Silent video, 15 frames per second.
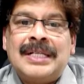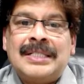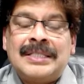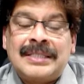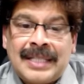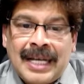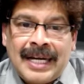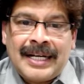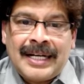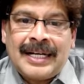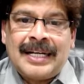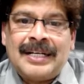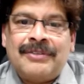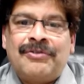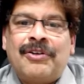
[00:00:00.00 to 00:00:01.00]

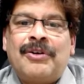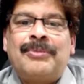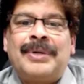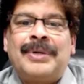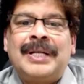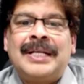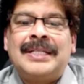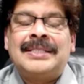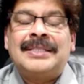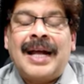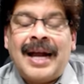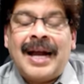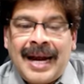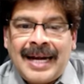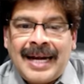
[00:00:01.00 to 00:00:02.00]
skeletal deformities,
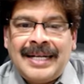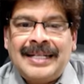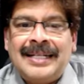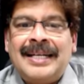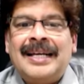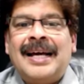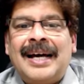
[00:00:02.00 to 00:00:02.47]
and